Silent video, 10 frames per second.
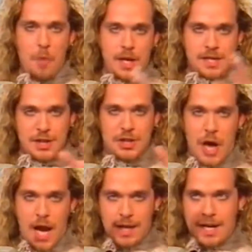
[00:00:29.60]
winds to
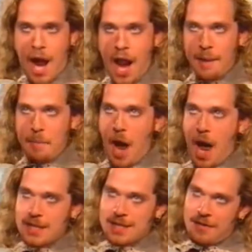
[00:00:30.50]
shake the darling
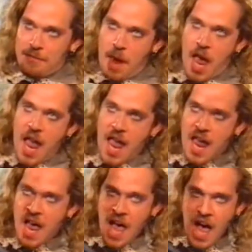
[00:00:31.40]
buds of
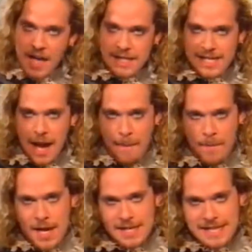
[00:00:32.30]
May, and
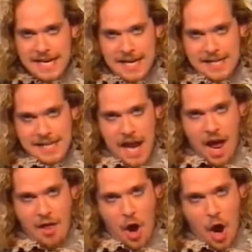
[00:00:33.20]
summer's lease
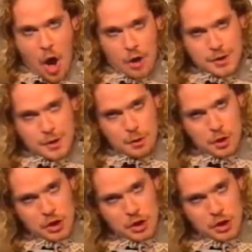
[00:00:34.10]
has all too